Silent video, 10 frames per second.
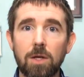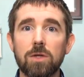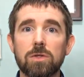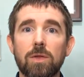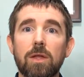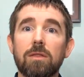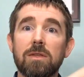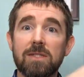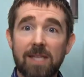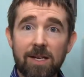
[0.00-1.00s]
So that
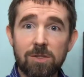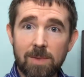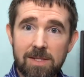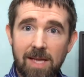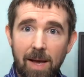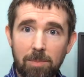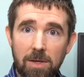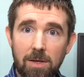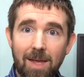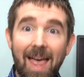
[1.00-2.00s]
the salesman is
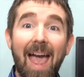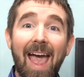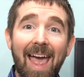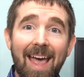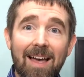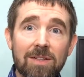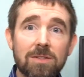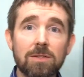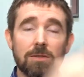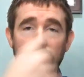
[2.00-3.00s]
happy
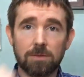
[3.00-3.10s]
and